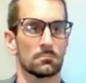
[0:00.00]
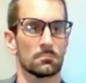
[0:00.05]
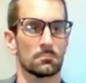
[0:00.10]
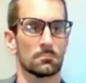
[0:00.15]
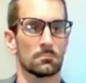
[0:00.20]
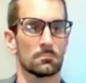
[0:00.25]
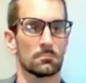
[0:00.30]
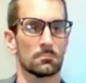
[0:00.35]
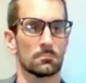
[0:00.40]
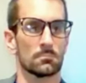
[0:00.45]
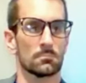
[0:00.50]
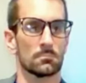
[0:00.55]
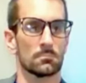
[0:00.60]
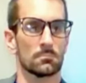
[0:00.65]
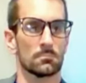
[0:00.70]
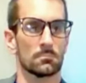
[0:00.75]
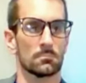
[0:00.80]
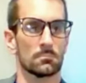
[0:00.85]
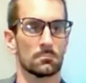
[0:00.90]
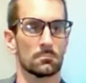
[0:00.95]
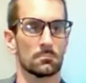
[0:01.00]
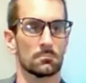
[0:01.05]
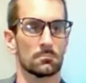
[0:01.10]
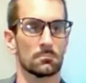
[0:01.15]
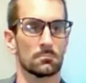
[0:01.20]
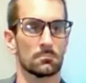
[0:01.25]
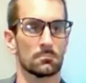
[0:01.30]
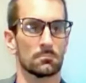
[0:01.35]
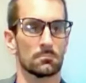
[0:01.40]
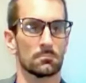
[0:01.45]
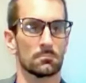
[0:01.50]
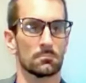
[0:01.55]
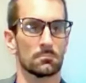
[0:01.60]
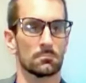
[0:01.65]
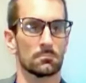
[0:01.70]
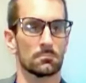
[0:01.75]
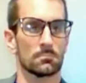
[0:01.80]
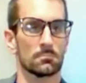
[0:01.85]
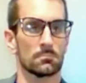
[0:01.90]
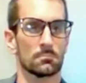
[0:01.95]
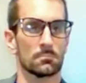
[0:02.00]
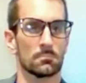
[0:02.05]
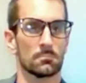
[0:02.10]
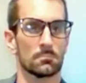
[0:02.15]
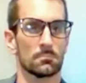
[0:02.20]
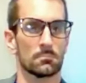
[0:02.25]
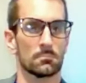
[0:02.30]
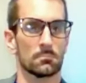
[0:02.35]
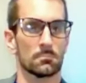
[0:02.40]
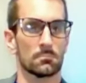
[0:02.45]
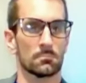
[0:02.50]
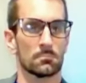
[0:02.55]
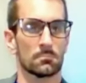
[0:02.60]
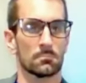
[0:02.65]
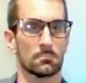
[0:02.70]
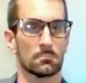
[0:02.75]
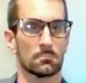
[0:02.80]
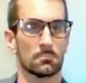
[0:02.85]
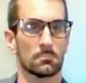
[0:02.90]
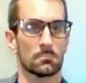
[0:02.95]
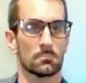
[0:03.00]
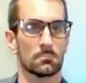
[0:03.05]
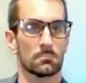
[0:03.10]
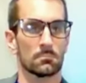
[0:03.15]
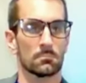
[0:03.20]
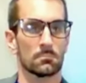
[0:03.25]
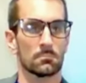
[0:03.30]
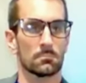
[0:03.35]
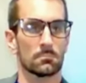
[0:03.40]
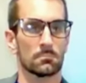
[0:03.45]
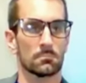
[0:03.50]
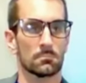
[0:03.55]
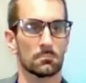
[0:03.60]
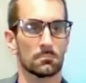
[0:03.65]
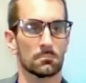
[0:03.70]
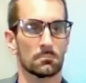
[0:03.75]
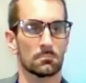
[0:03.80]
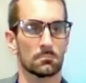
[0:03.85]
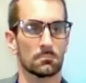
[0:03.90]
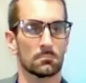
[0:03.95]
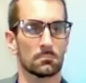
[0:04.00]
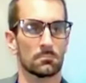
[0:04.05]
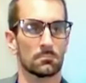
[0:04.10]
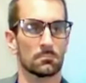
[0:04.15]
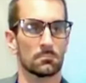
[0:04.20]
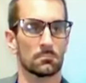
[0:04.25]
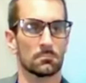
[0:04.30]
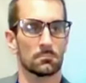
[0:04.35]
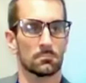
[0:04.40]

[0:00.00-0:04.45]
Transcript: This person isn't speaking.